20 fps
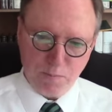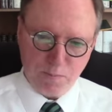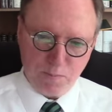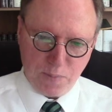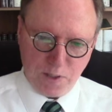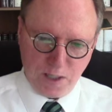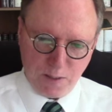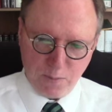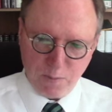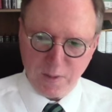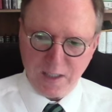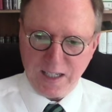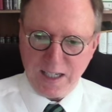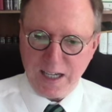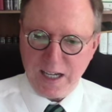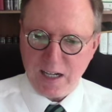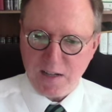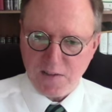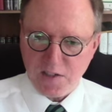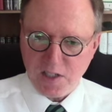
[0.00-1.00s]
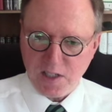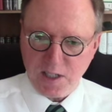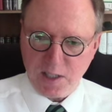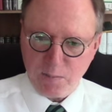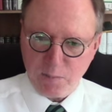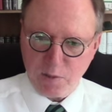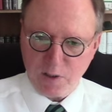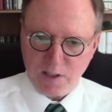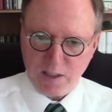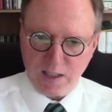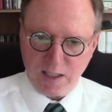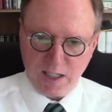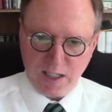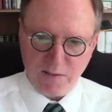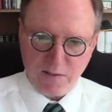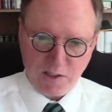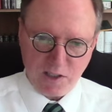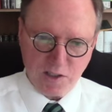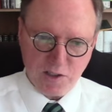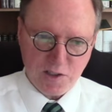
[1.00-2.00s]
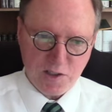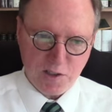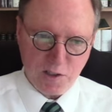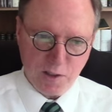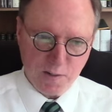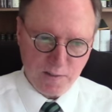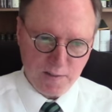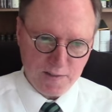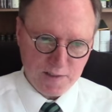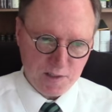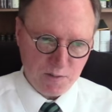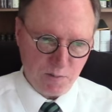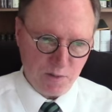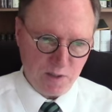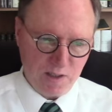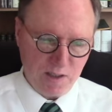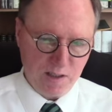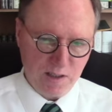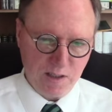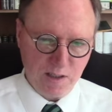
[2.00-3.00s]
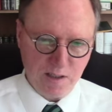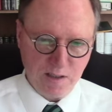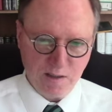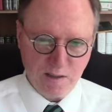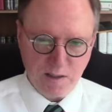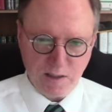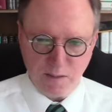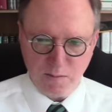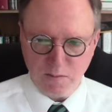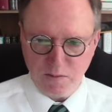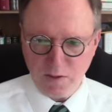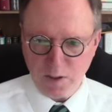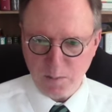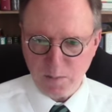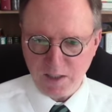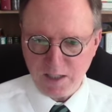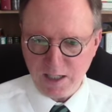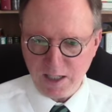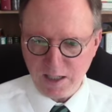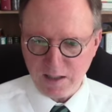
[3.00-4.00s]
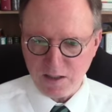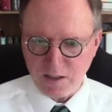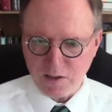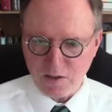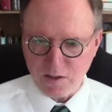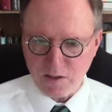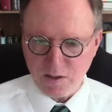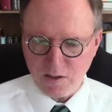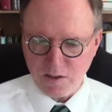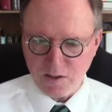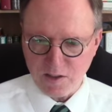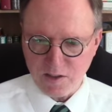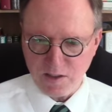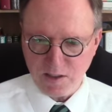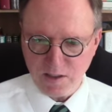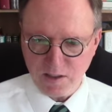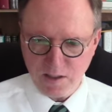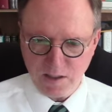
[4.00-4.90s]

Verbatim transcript: probably out of step with a lot of the conservatives within the, the Roman Catholic Church.